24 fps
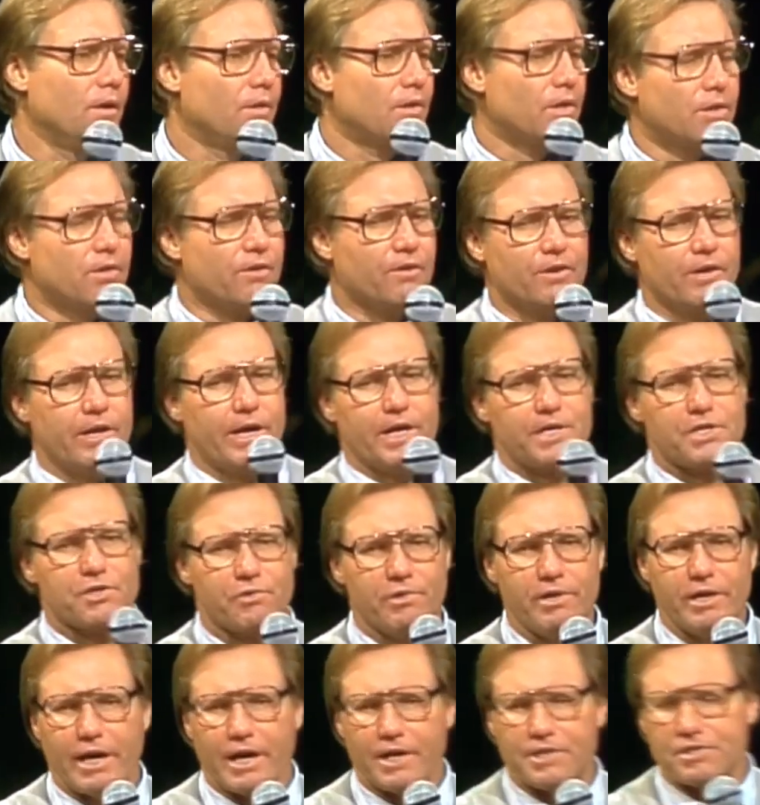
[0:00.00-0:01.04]
Then the next
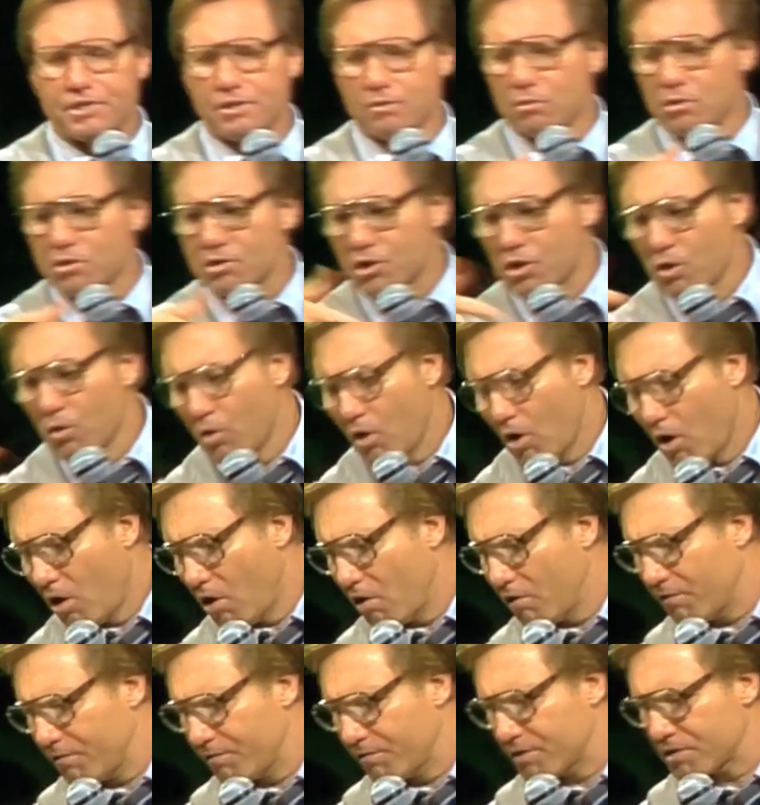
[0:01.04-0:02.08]
reaction was go
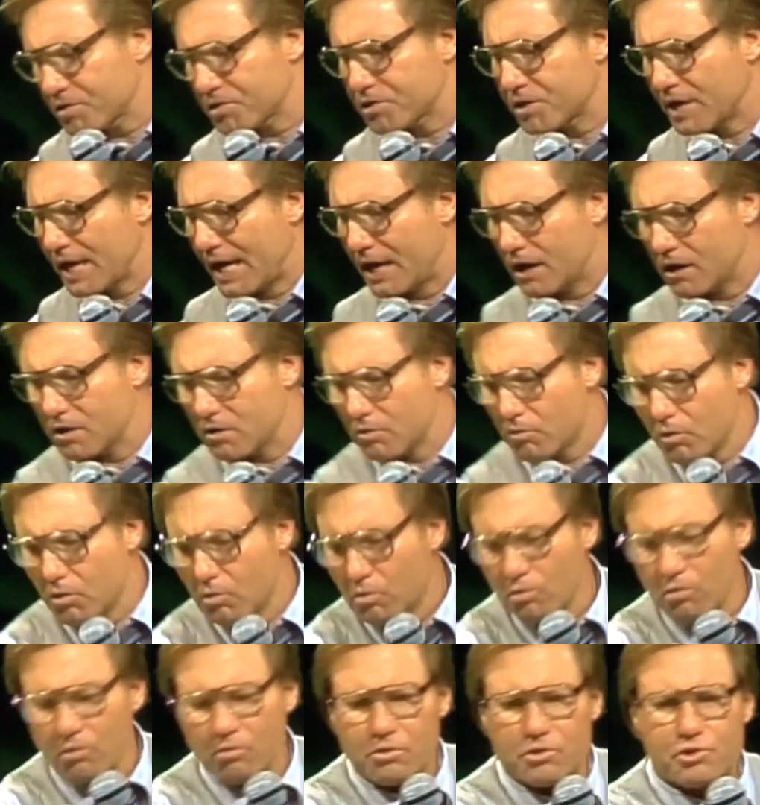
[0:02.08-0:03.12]
off the side of the
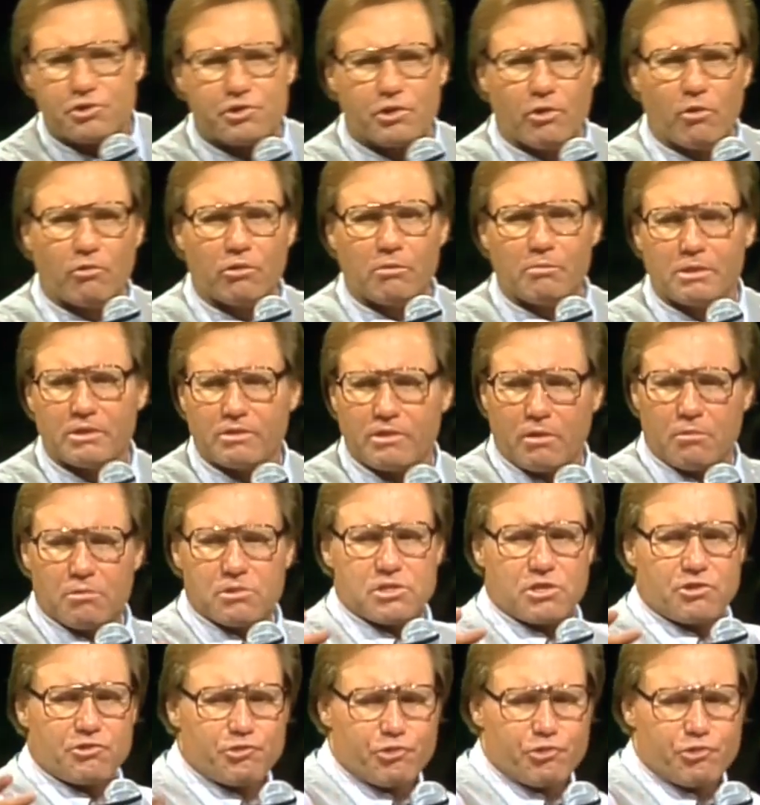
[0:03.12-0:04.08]
road on the shoulder, but there was a